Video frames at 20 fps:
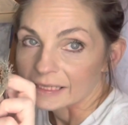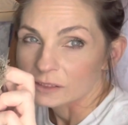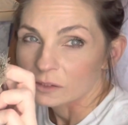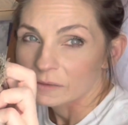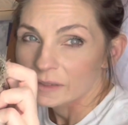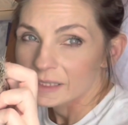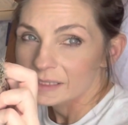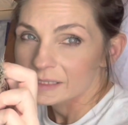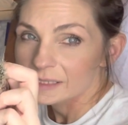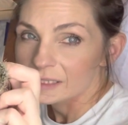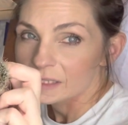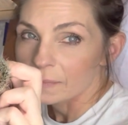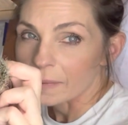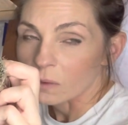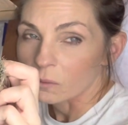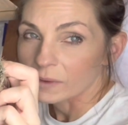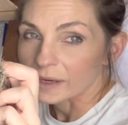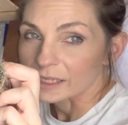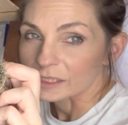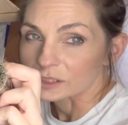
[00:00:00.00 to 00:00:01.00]
So this is
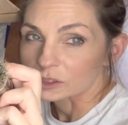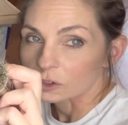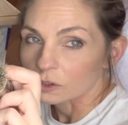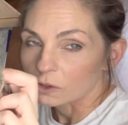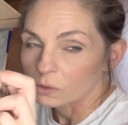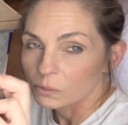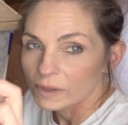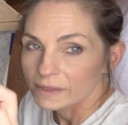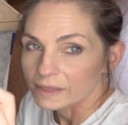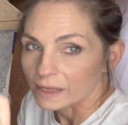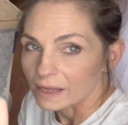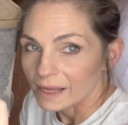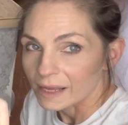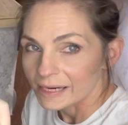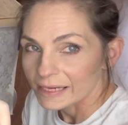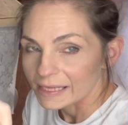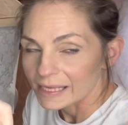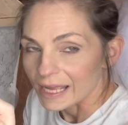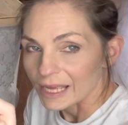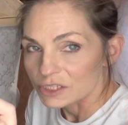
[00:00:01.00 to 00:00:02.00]
about what I start with. I kind
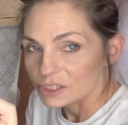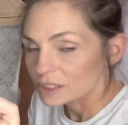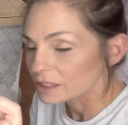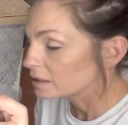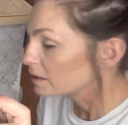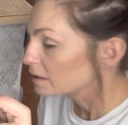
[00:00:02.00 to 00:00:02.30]
of gauge it